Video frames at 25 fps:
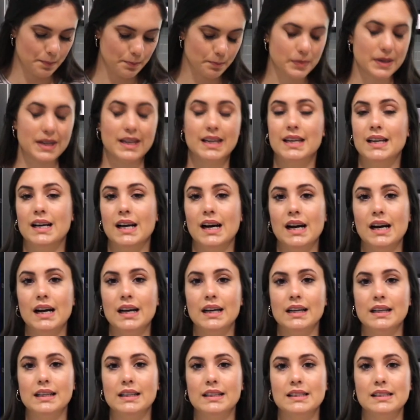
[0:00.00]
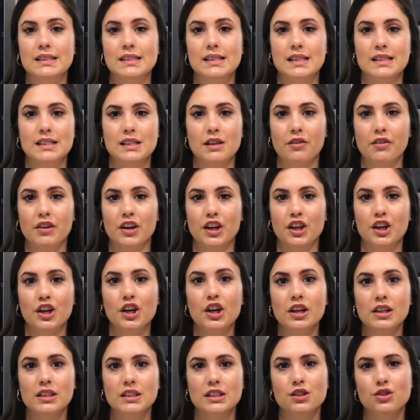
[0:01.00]
because it's already
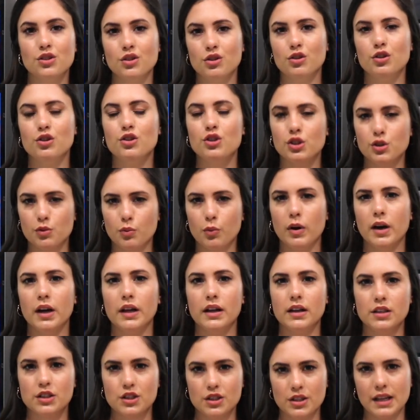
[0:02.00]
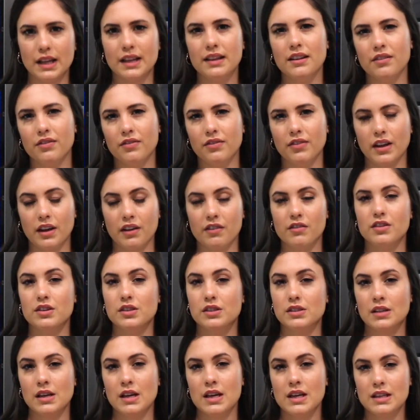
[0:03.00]
cooked. So you just want to let the
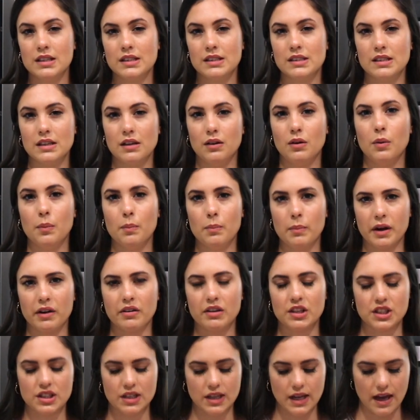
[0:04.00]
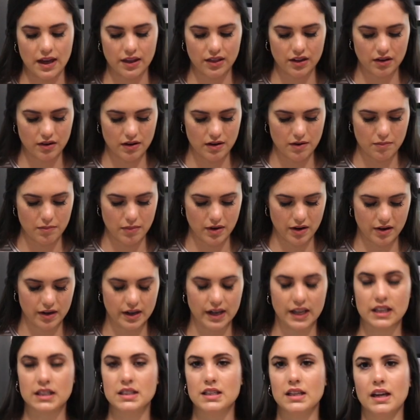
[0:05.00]
flavors still marry together and
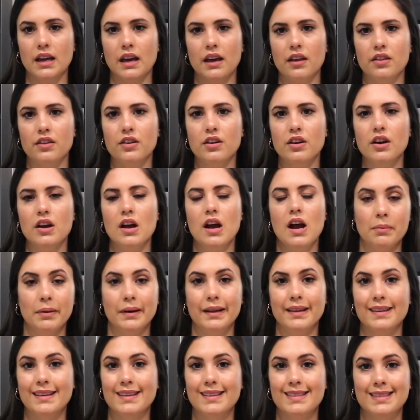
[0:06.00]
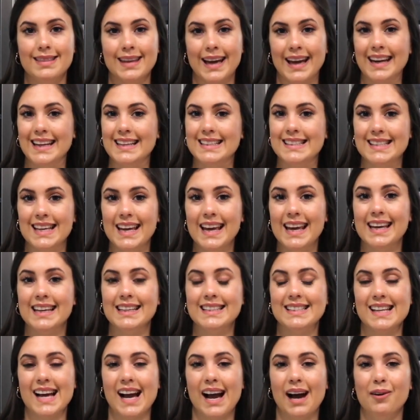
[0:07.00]
marinate together. But that is
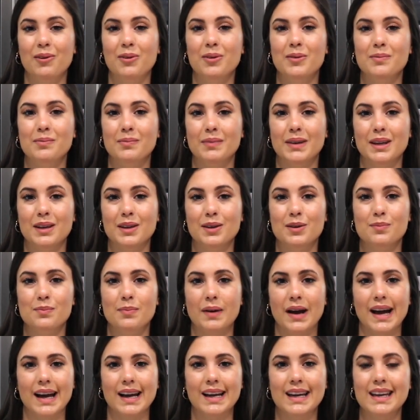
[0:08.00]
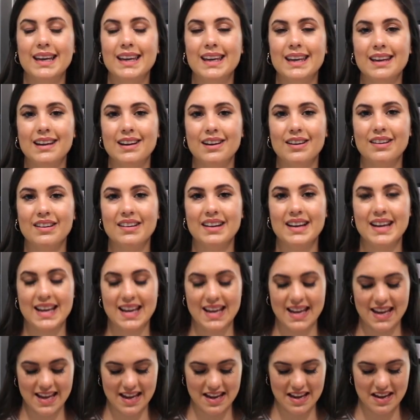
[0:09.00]
it. I will meet you back here
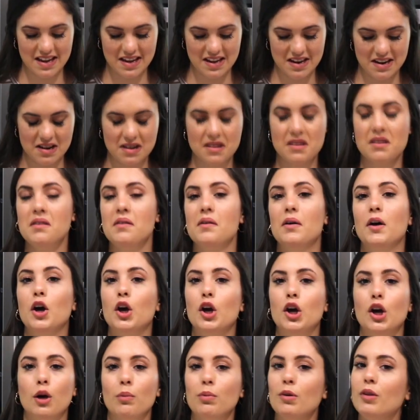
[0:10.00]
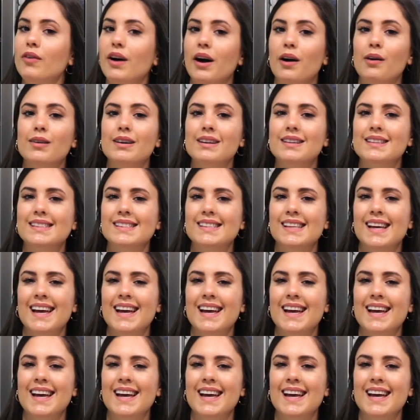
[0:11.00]
in a couple of hours